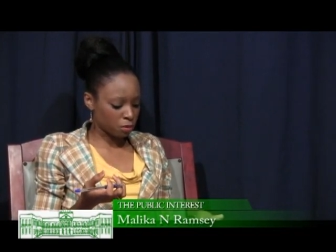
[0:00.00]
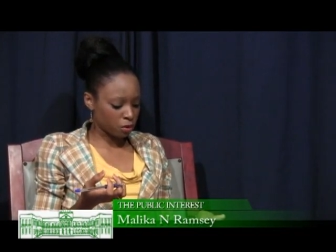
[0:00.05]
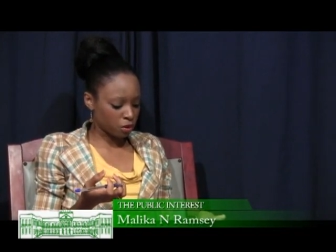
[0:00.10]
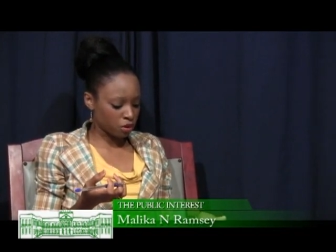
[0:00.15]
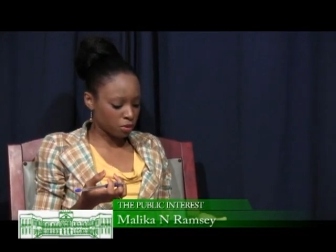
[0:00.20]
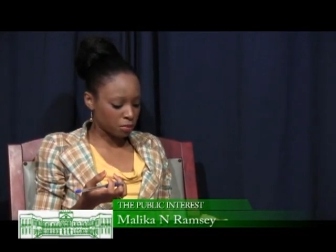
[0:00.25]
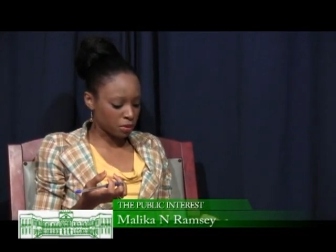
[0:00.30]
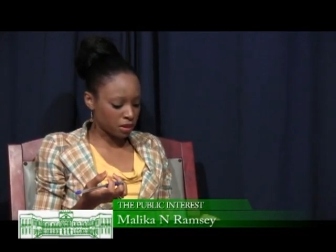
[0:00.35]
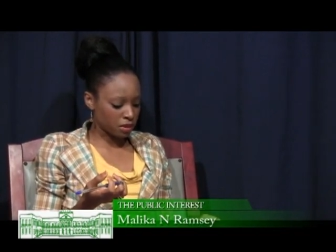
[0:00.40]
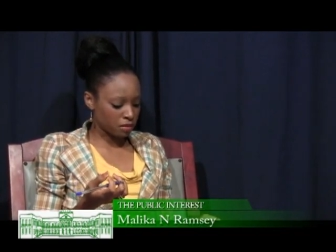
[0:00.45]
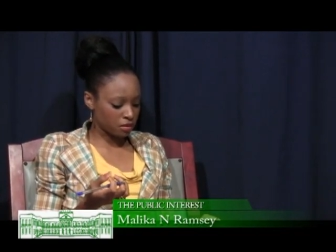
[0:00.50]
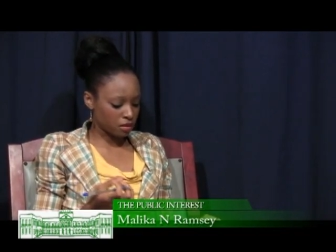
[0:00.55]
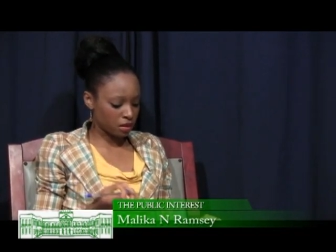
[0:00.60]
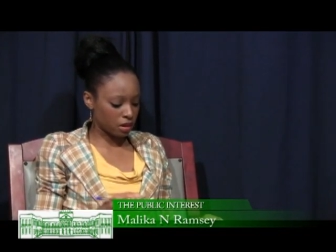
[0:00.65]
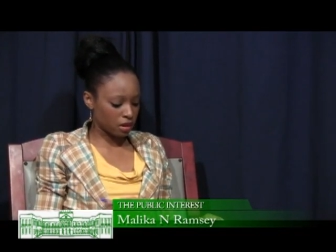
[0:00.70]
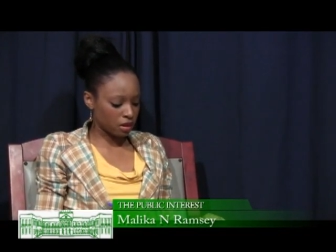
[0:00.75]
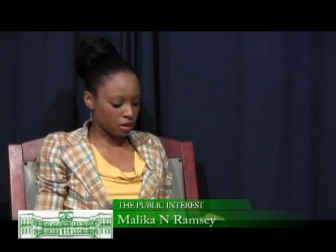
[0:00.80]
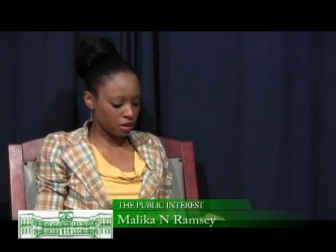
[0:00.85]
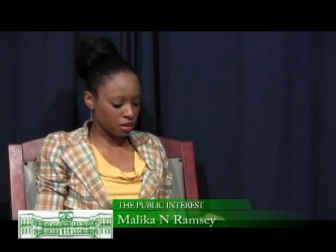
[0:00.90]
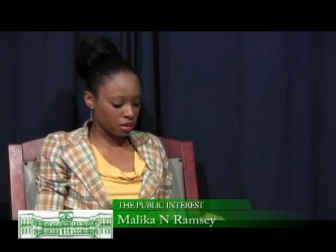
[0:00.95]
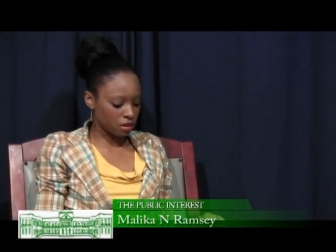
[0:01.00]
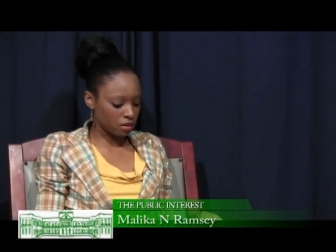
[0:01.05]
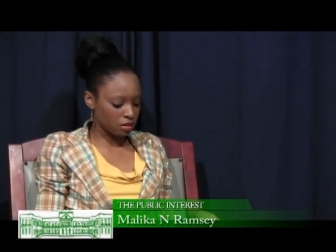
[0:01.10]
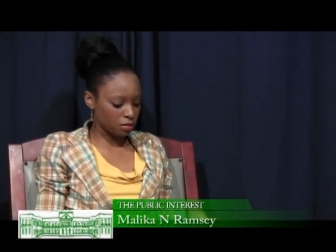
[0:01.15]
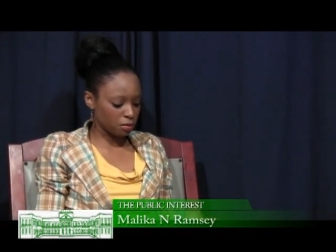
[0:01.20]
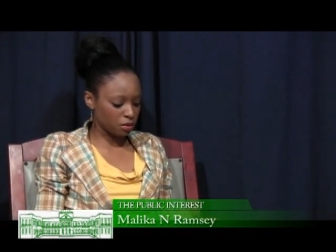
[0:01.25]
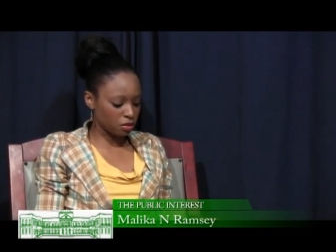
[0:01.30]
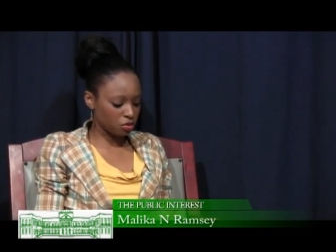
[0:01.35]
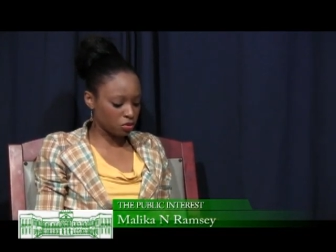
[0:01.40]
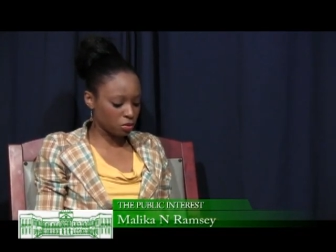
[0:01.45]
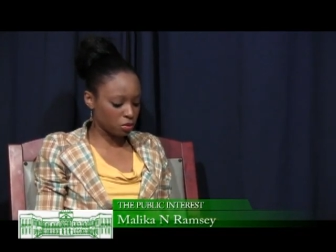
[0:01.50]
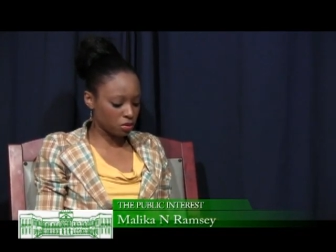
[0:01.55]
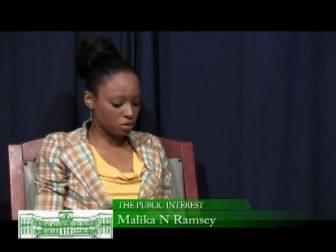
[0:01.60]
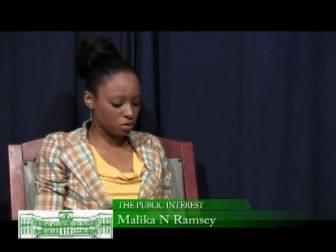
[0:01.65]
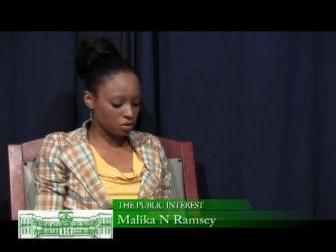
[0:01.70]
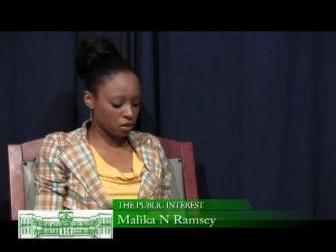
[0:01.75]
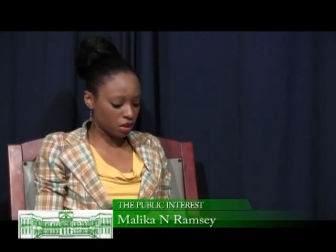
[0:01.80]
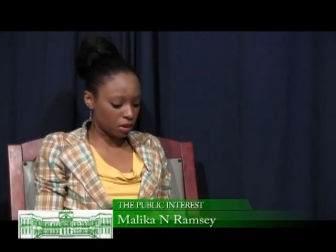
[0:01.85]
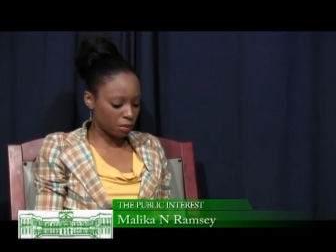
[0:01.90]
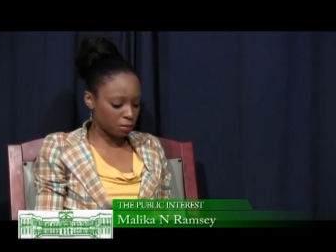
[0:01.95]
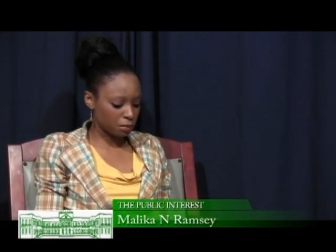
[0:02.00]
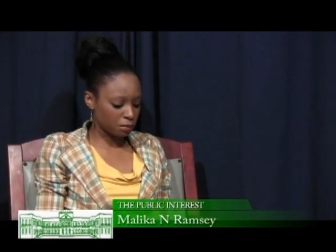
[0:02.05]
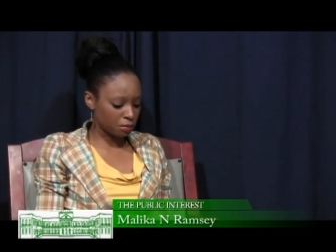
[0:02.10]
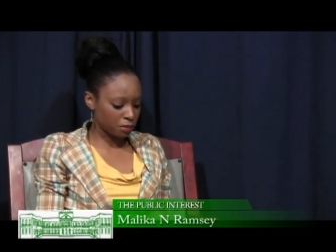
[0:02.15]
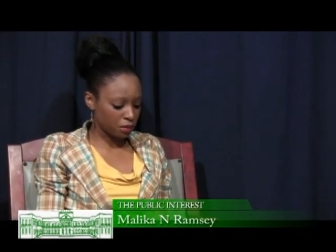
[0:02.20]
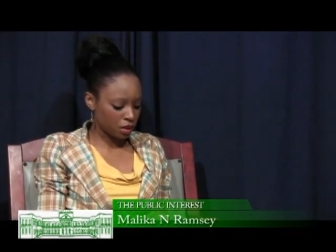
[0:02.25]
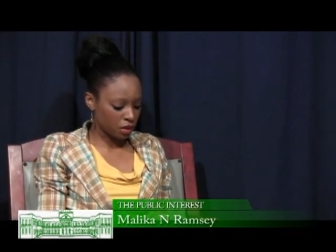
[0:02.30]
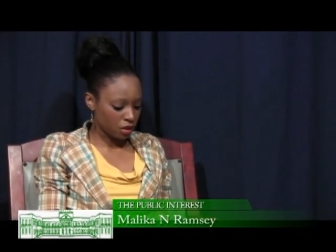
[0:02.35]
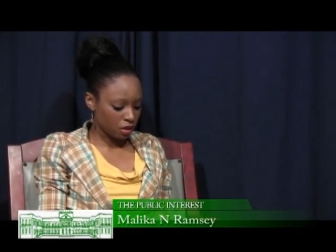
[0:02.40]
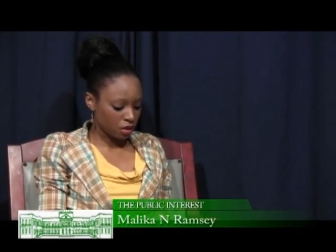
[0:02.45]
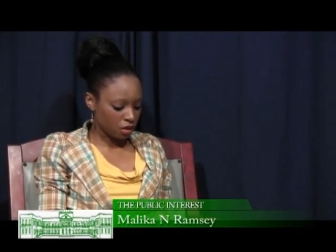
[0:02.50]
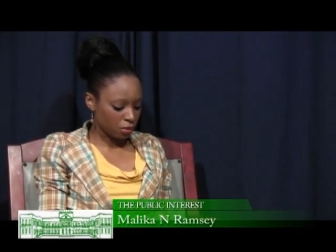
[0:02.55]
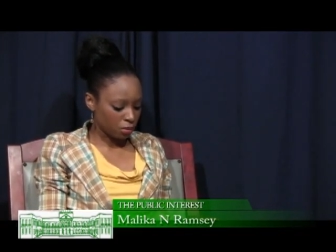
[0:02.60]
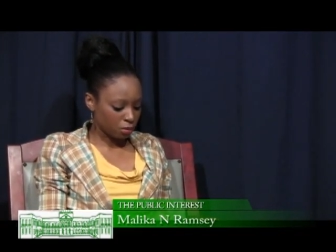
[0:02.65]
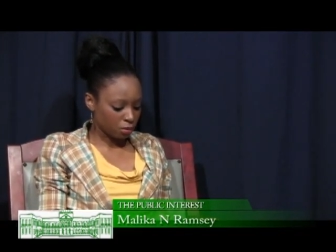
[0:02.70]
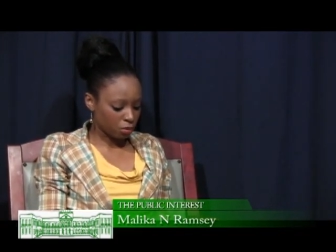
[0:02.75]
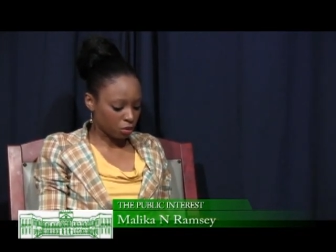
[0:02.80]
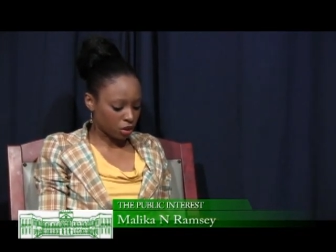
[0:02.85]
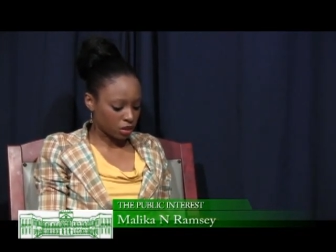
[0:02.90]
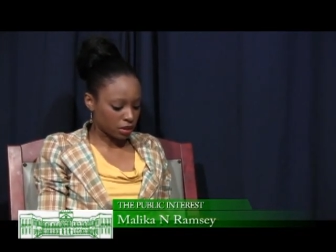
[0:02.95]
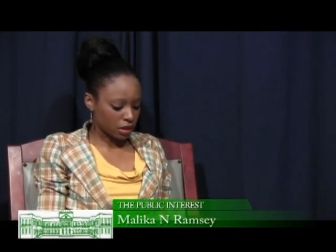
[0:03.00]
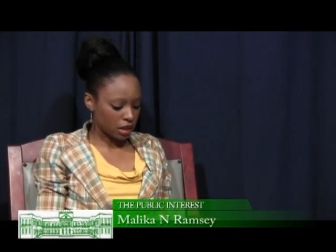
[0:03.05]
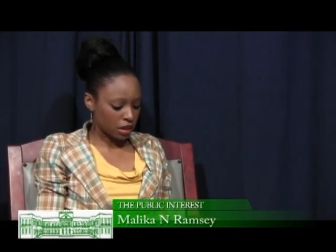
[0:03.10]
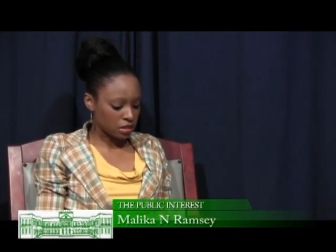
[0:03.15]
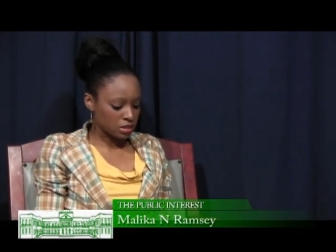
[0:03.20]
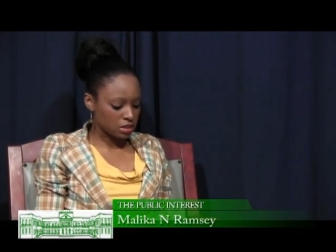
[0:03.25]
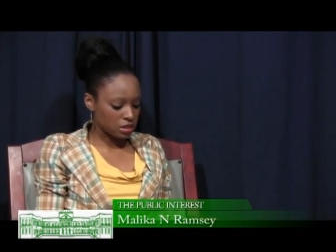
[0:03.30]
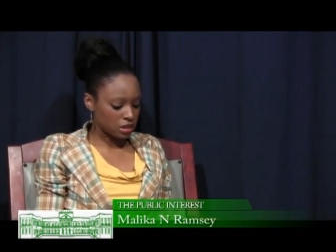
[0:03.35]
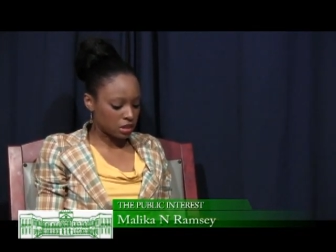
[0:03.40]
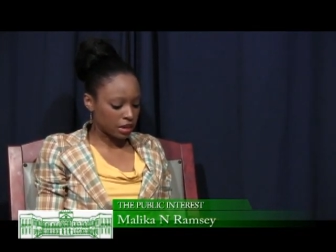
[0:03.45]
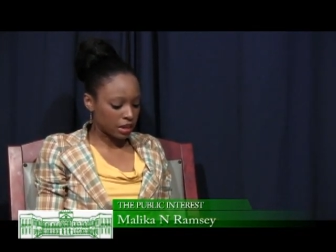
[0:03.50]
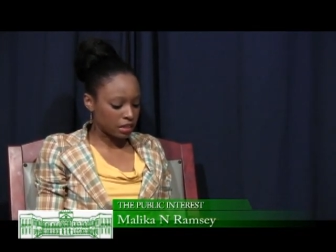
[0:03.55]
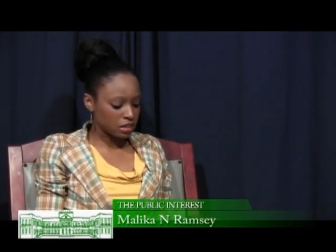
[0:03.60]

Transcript: Burnham had said I, the speech was um, broadcast in